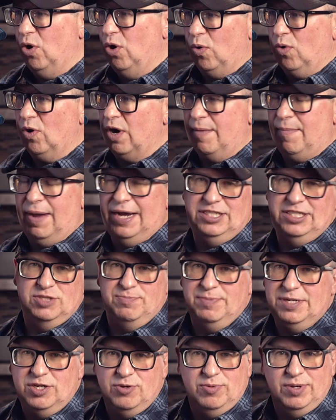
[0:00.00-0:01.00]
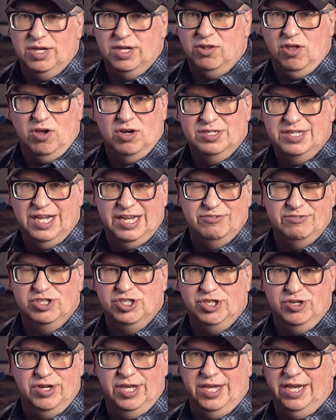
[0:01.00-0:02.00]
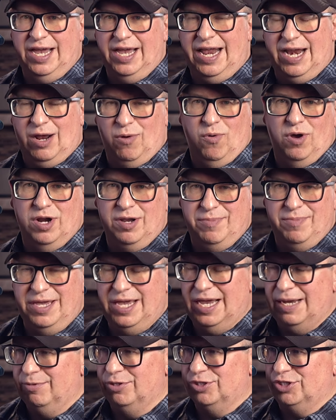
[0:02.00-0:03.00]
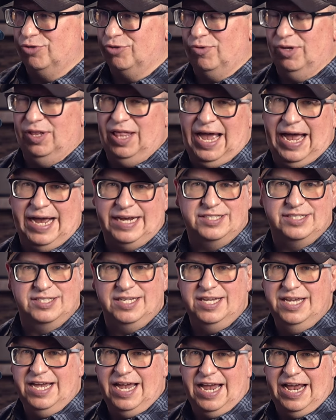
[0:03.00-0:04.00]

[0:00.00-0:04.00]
or I might just be doing a long day of shooting and I want to be able to relax